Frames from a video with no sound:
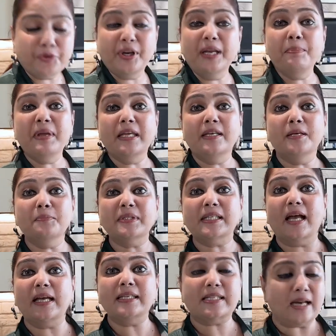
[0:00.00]
three
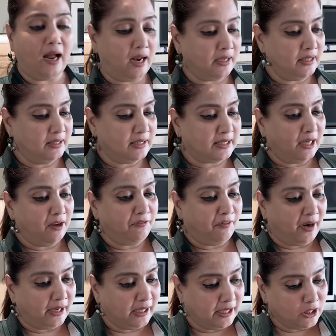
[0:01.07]
medium-sized onions that are
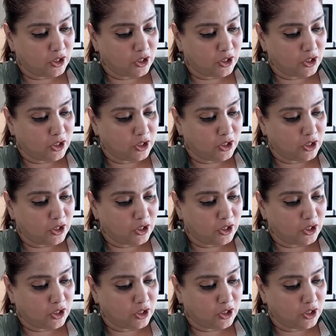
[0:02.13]
finely